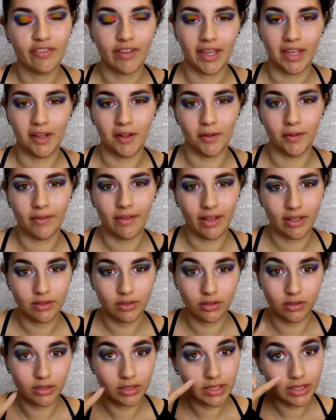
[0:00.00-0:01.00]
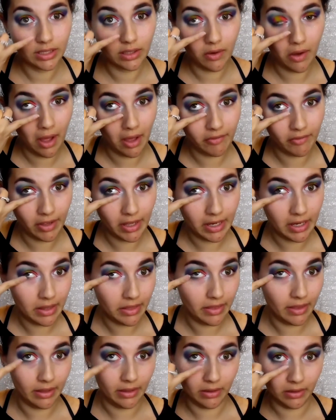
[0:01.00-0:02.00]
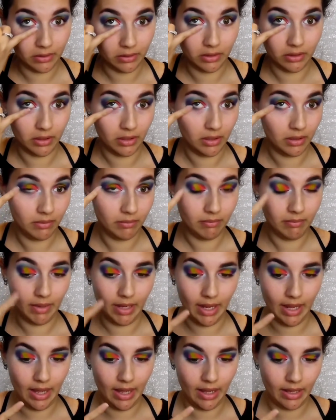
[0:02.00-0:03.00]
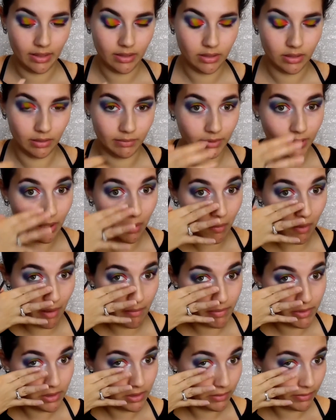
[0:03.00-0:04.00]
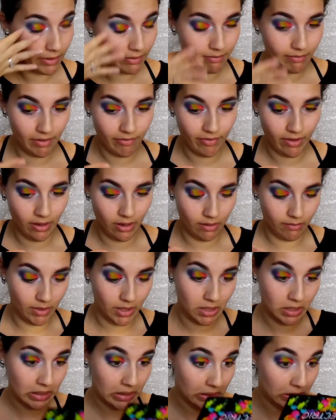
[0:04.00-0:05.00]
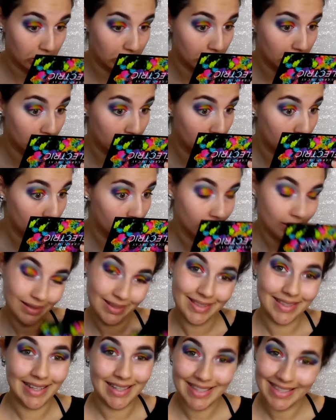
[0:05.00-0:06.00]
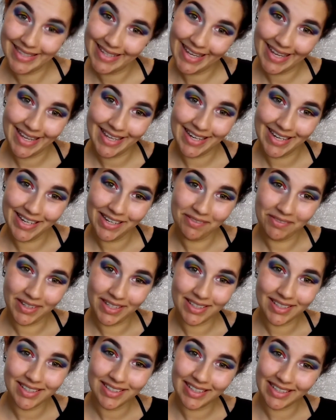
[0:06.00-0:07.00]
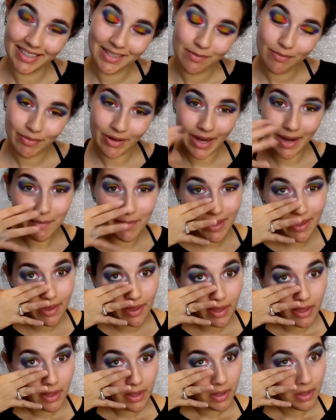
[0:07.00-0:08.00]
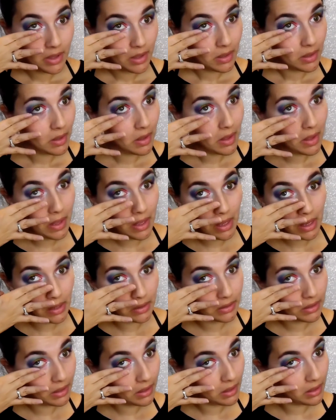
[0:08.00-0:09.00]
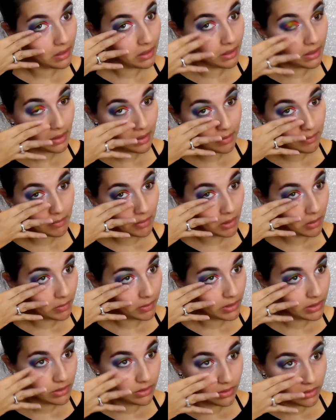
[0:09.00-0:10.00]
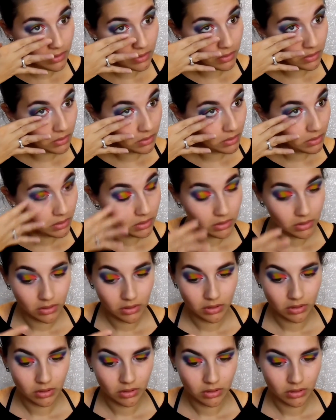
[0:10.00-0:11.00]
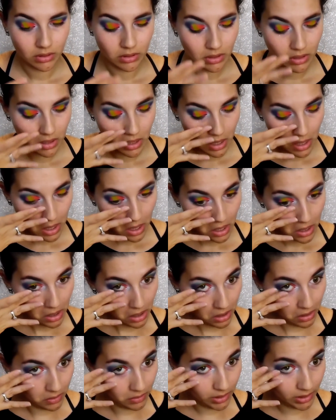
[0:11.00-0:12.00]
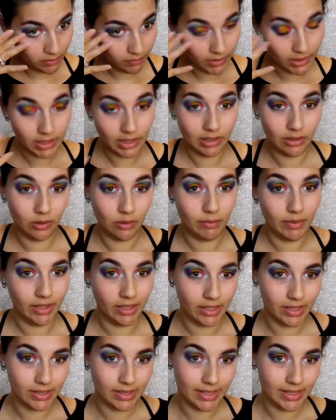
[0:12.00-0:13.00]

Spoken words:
Fail. I totally don't have anything under my eye, so I'm gonna wipe this away with my finger because it's not staying anyways because I didn't prime it. And I am going to go in with a little bit of